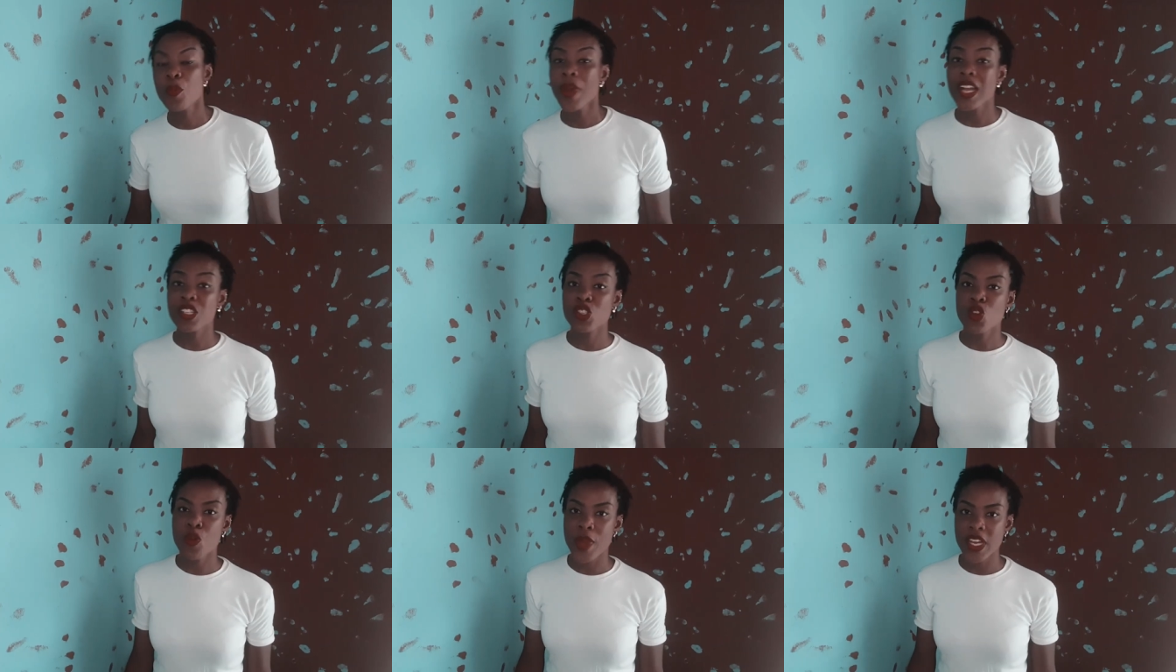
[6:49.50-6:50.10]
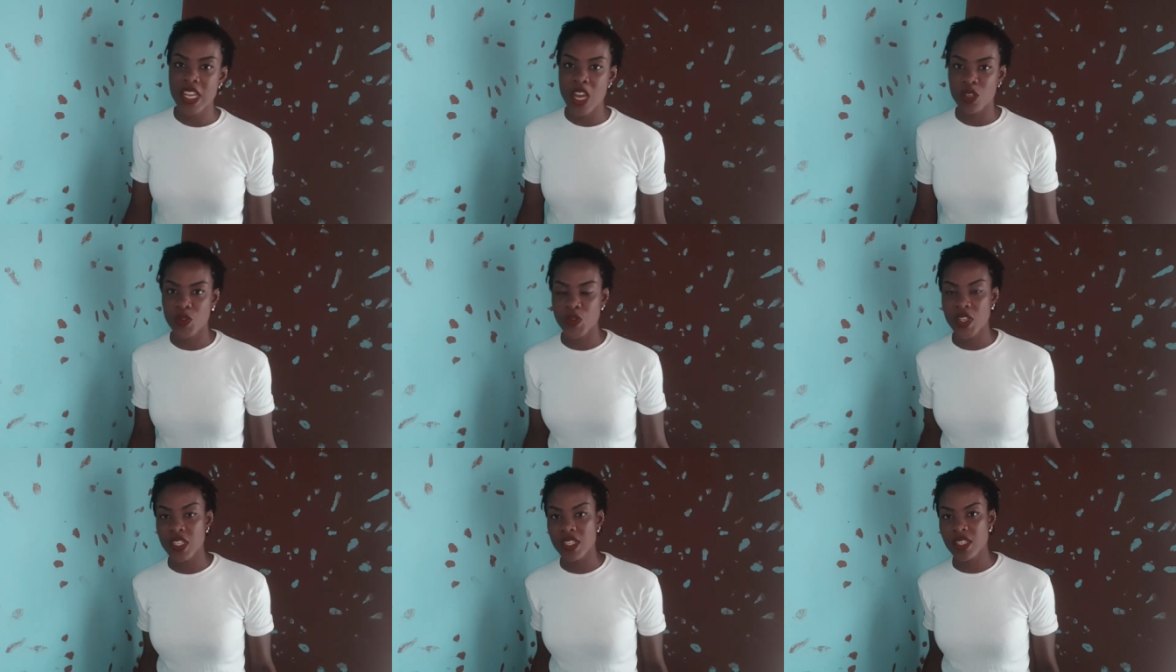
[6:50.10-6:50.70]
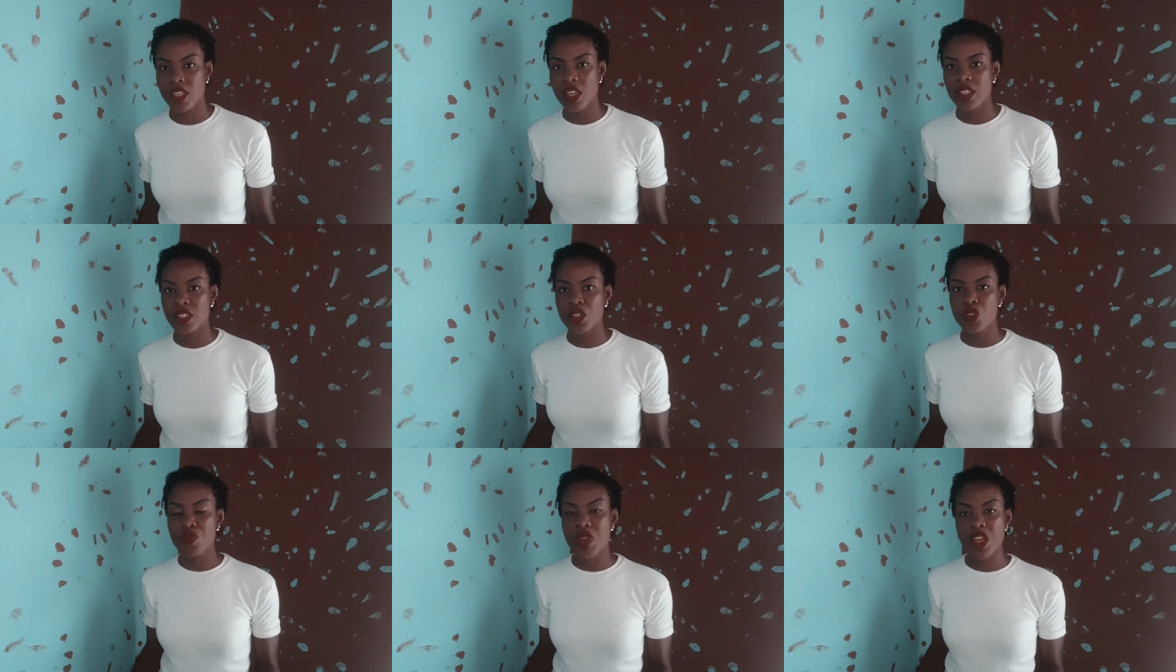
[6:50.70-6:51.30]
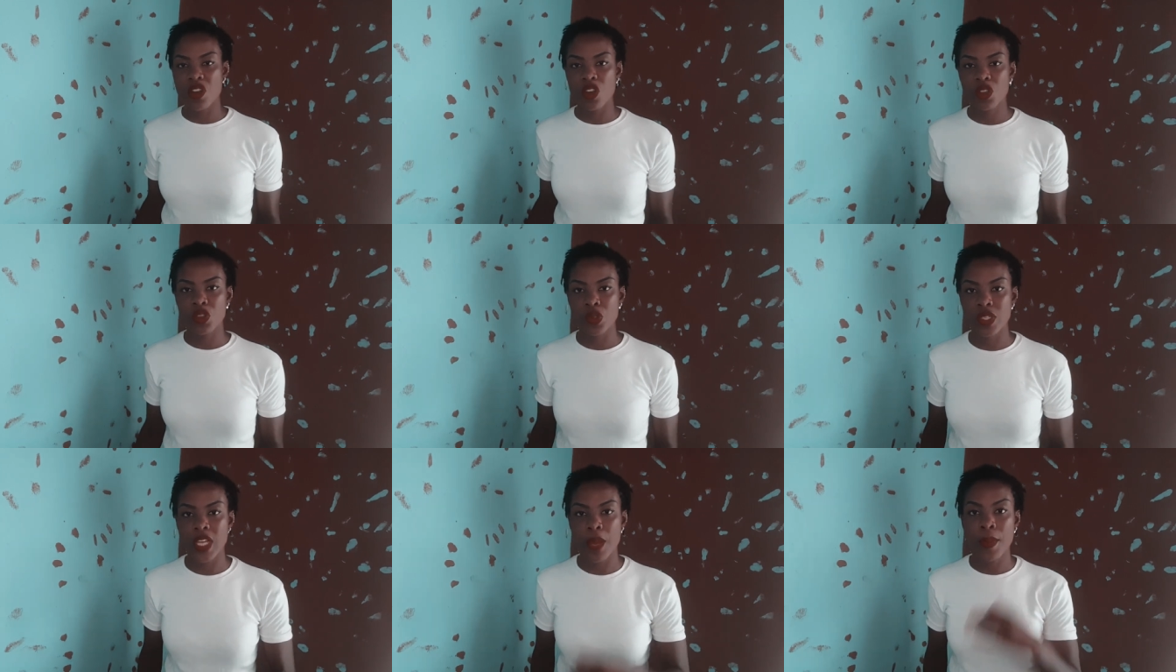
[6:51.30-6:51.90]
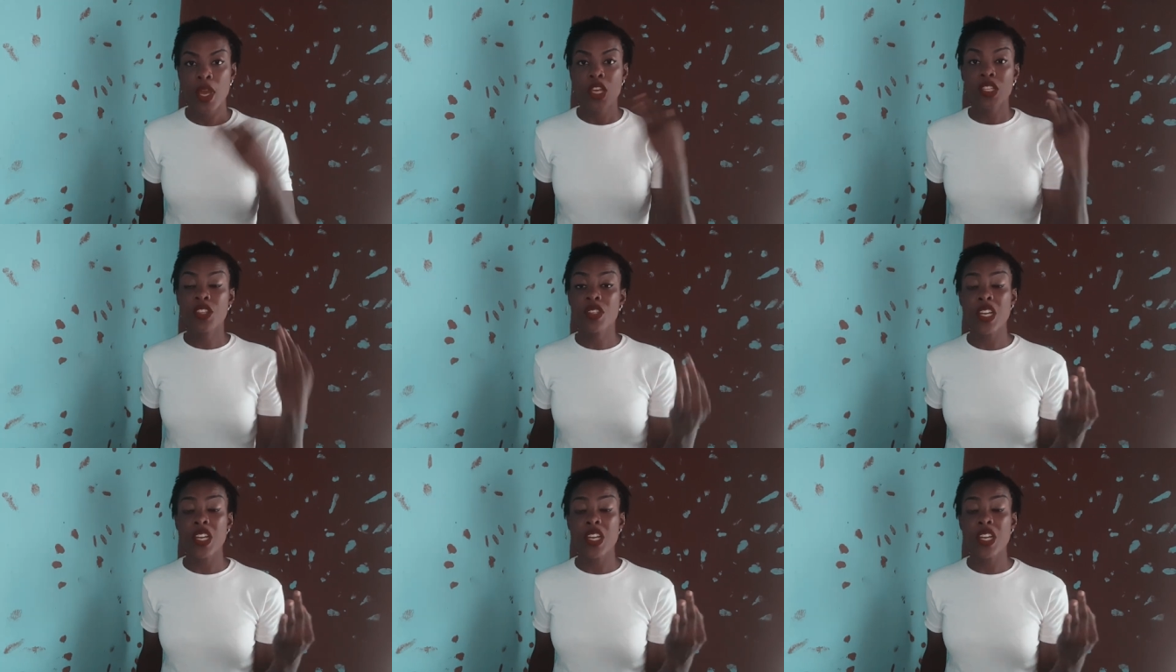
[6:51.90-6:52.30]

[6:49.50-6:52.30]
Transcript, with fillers: Don't pack so many outfits, because you may not use them.